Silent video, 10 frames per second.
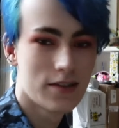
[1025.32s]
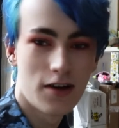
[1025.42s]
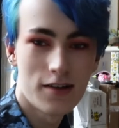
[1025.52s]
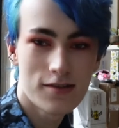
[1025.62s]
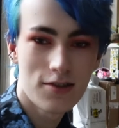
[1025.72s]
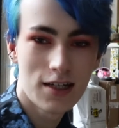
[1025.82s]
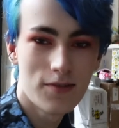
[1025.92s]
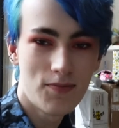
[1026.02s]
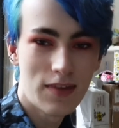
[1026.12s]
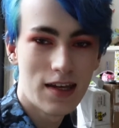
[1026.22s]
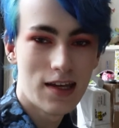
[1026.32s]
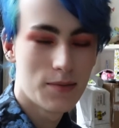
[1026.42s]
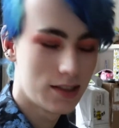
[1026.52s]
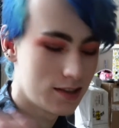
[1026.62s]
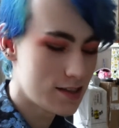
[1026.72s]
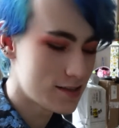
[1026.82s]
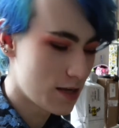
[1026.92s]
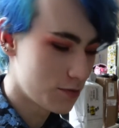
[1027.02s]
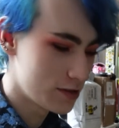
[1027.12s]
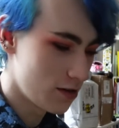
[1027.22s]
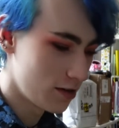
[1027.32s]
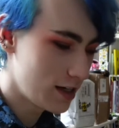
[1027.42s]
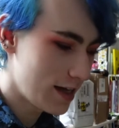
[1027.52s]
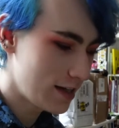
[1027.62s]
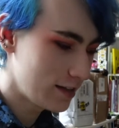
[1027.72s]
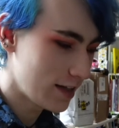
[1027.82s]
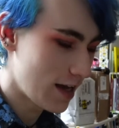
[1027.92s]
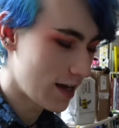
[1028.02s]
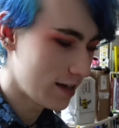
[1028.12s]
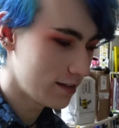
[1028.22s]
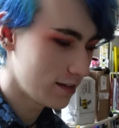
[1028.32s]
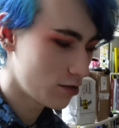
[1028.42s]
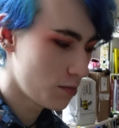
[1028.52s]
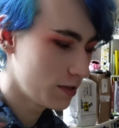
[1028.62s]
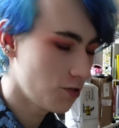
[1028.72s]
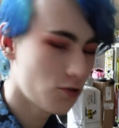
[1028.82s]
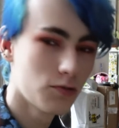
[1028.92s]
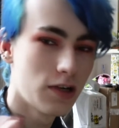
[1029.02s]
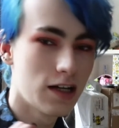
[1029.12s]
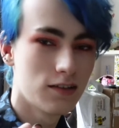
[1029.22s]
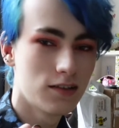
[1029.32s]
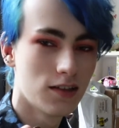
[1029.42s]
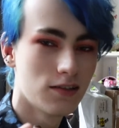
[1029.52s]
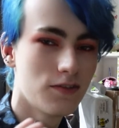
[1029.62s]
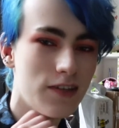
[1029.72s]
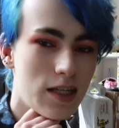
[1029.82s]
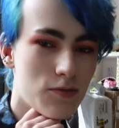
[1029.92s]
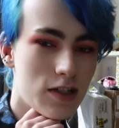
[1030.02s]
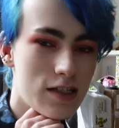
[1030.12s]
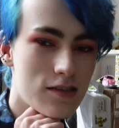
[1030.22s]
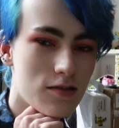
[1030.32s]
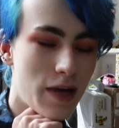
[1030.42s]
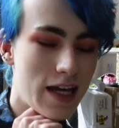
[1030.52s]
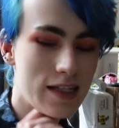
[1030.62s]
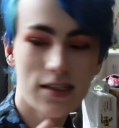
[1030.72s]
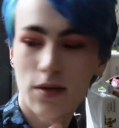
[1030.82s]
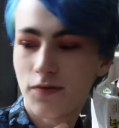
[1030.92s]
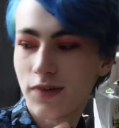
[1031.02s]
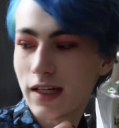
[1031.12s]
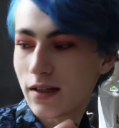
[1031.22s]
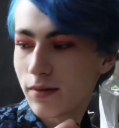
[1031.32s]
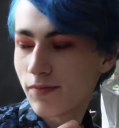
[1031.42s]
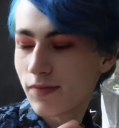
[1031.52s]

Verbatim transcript: of Austria, but this time was online and they had a competition where the theme was to paint something